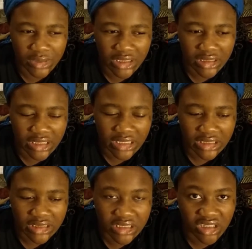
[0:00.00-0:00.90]
but
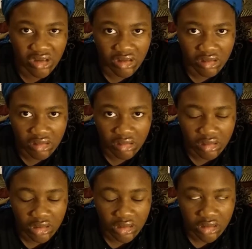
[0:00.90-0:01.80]
like still.
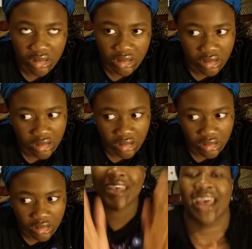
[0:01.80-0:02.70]

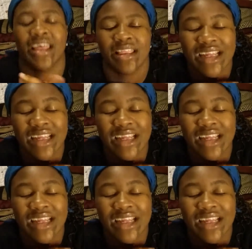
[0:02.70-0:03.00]
Okay,